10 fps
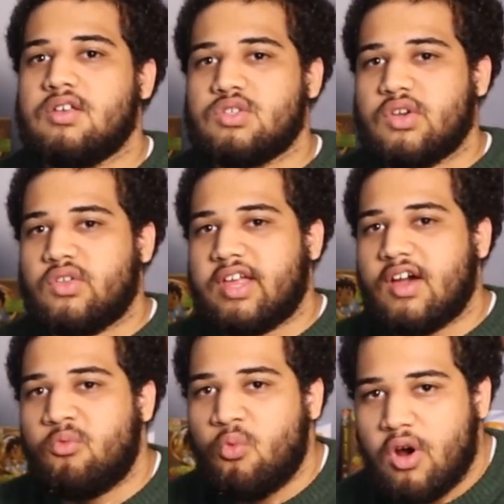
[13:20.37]
So I only
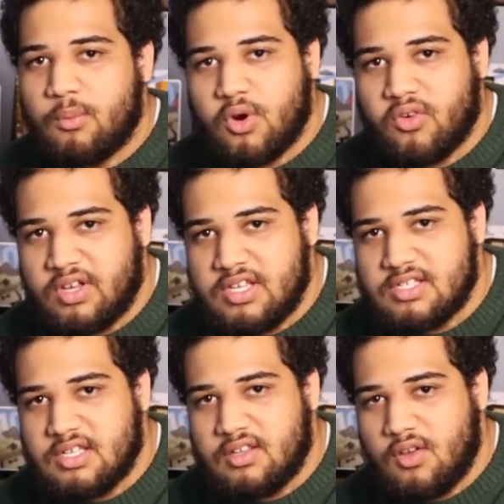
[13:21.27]
have one more
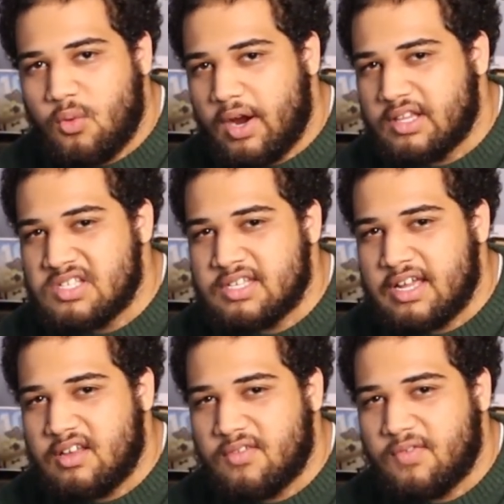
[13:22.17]
reason why the
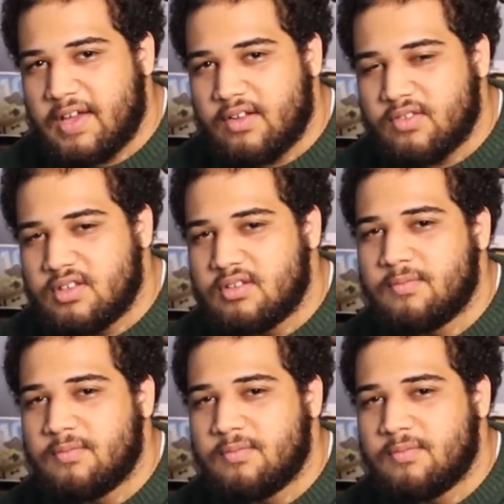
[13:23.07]
Stadia failed.